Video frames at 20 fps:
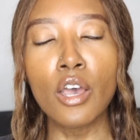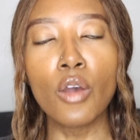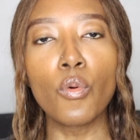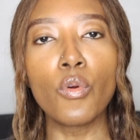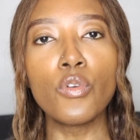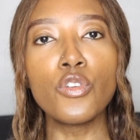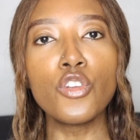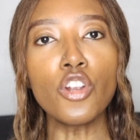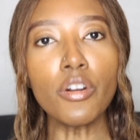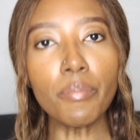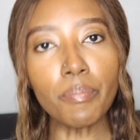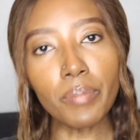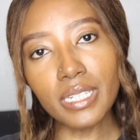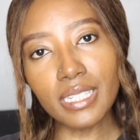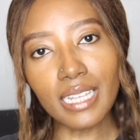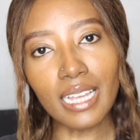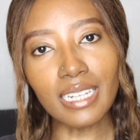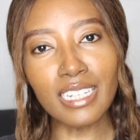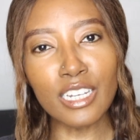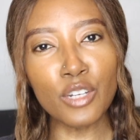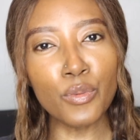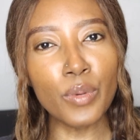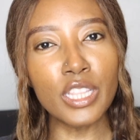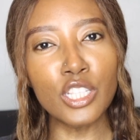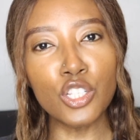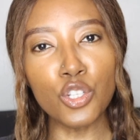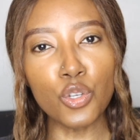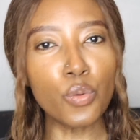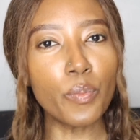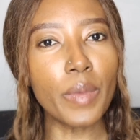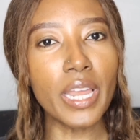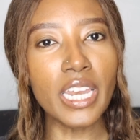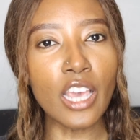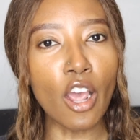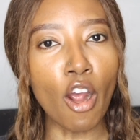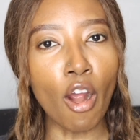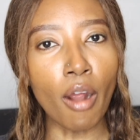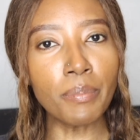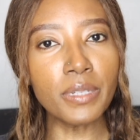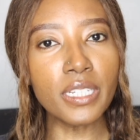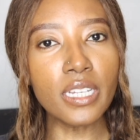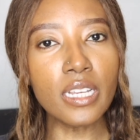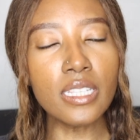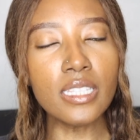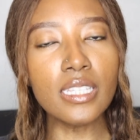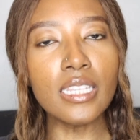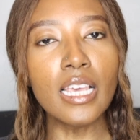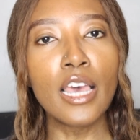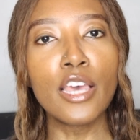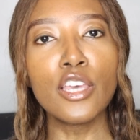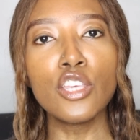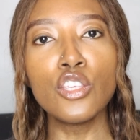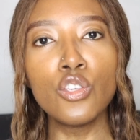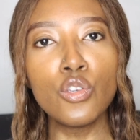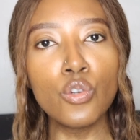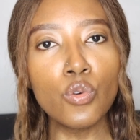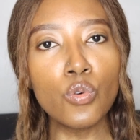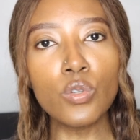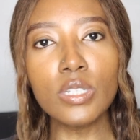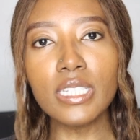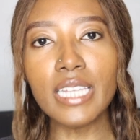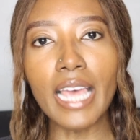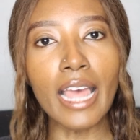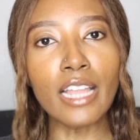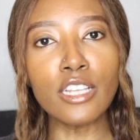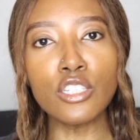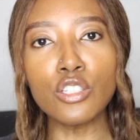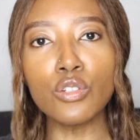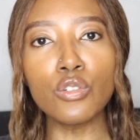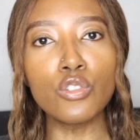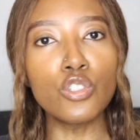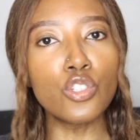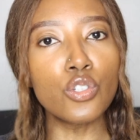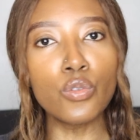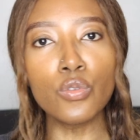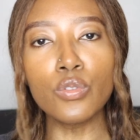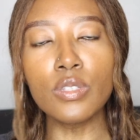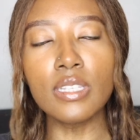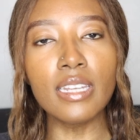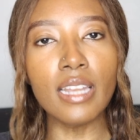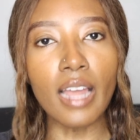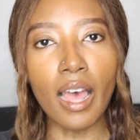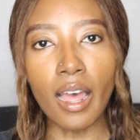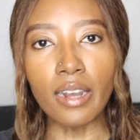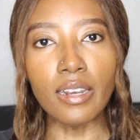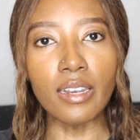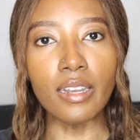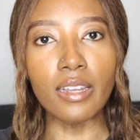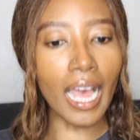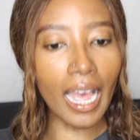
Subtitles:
When you're presented with too many options, you tend to choose none.